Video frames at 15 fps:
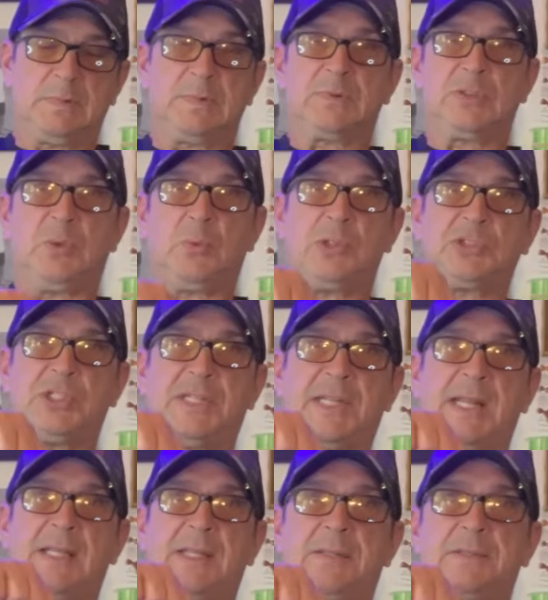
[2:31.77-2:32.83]
So once
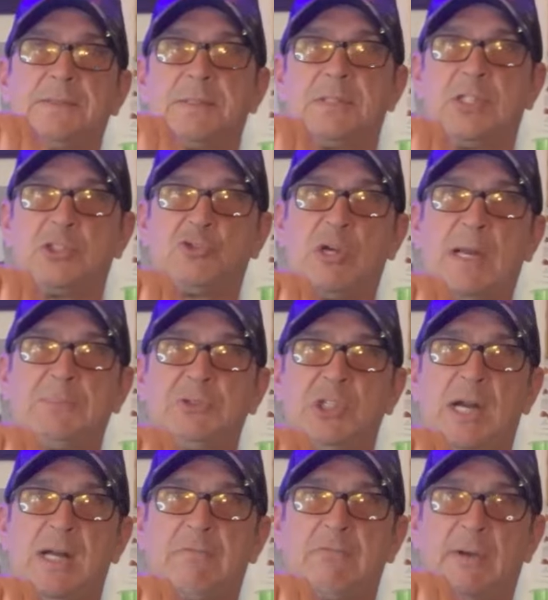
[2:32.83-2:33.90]
again, the drop
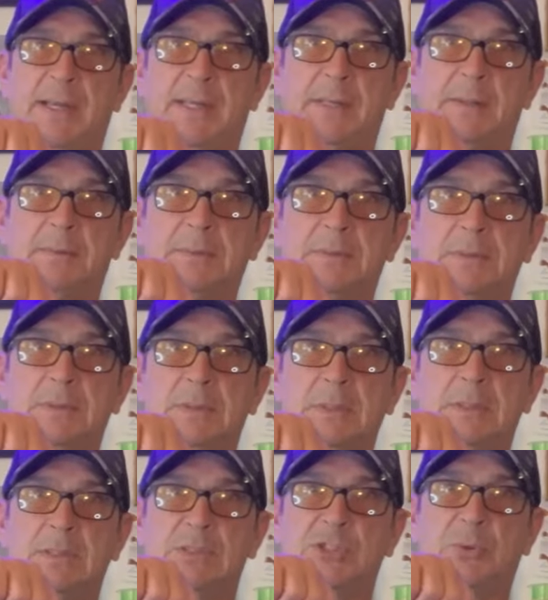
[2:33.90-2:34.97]
shot rig.
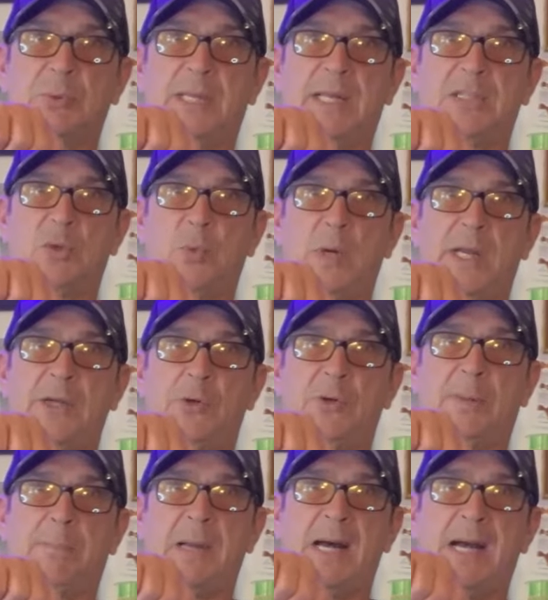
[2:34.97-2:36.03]
So we got the weight on the
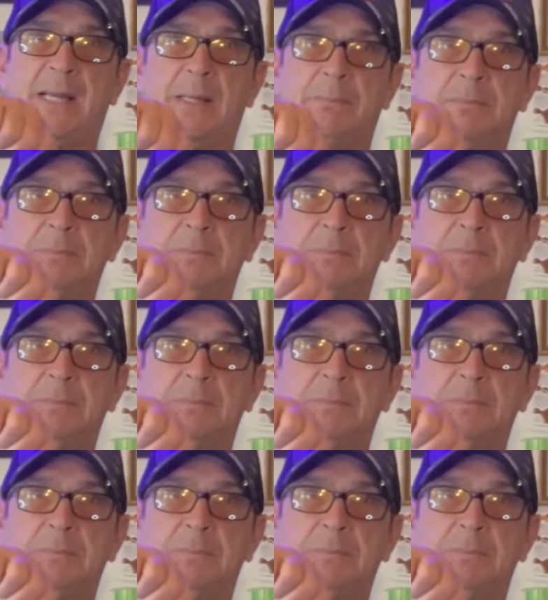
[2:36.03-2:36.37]
bottom.